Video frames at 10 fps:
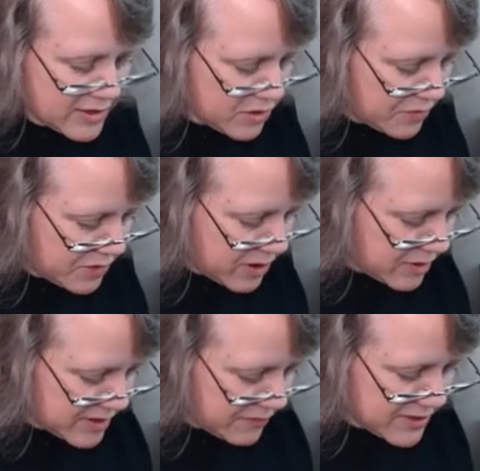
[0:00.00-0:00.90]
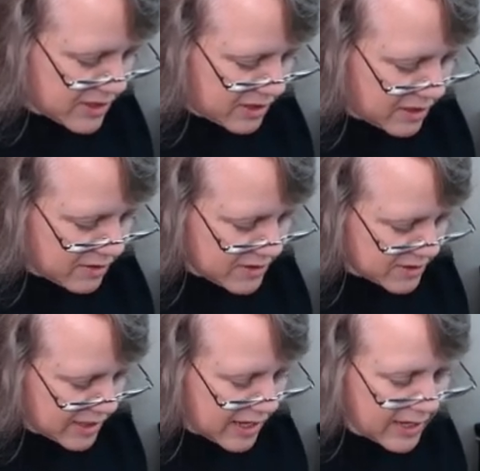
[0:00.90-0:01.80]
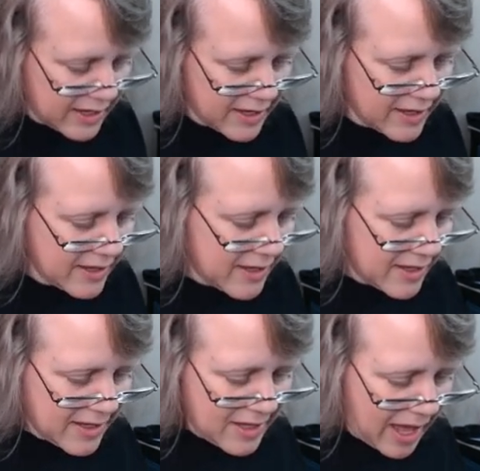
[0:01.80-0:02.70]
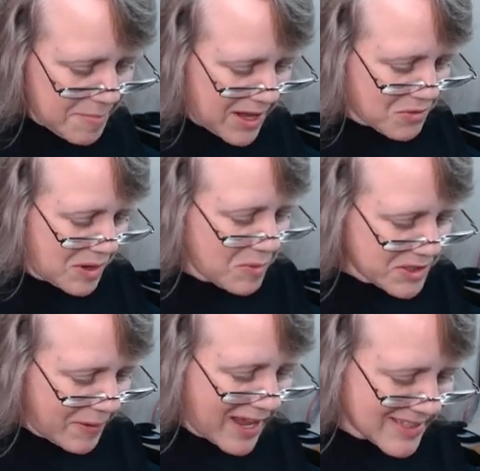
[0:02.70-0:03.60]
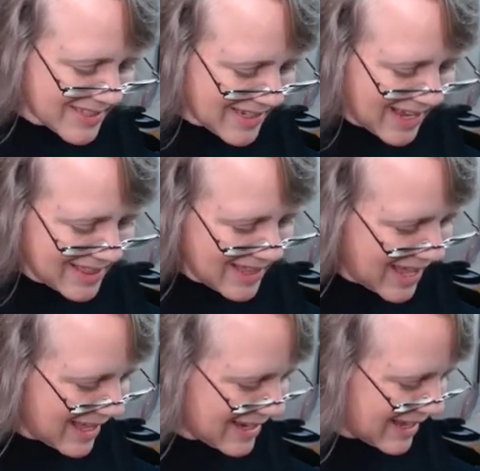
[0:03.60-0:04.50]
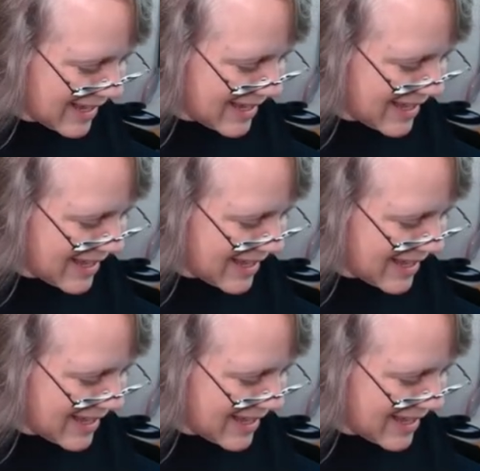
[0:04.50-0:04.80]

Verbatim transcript: So for 17 years, I uh, I made Reaper's paints, and then uh,